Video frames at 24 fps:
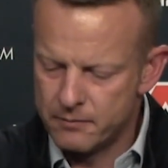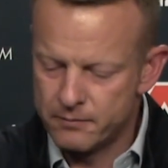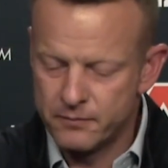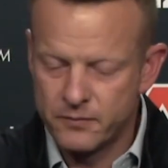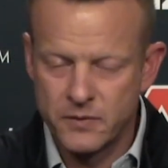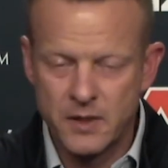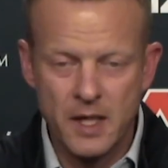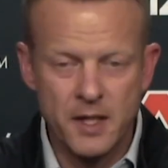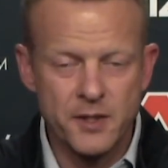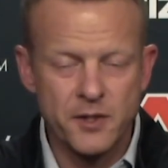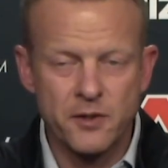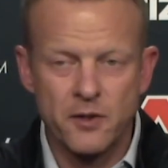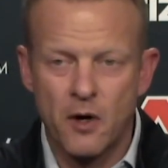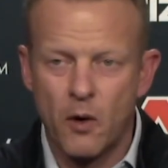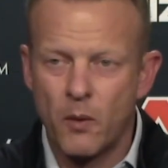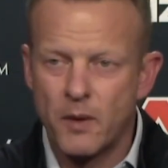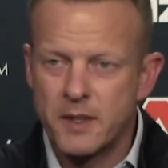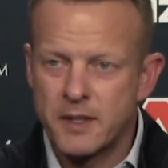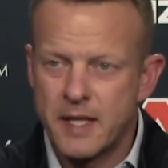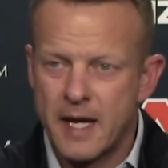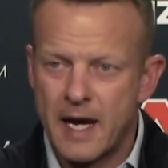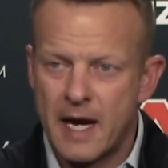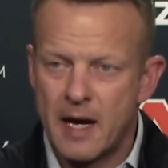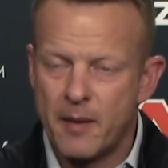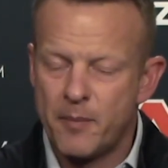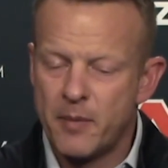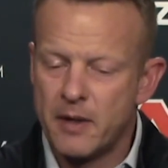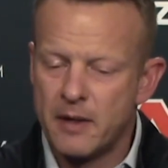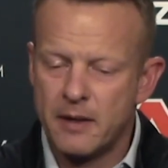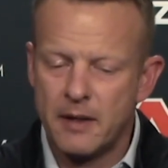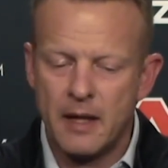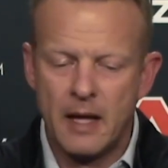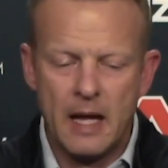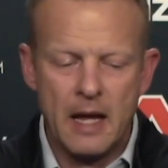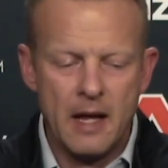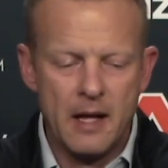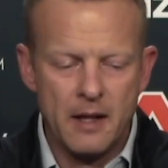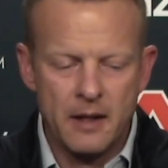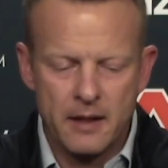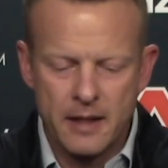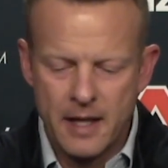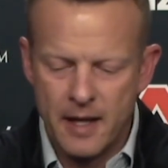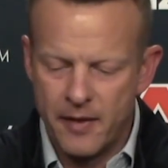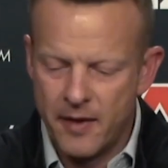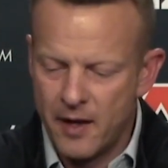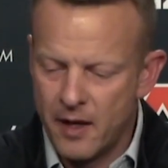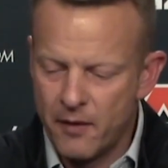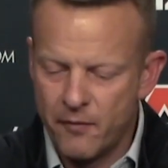Doesn't always happen.
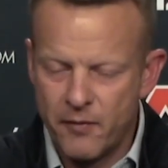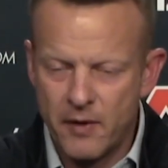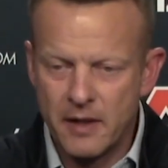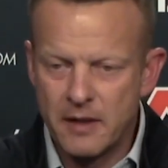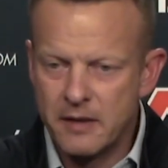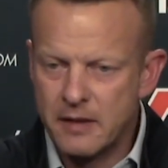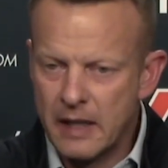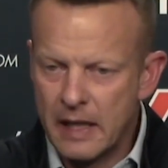And then if it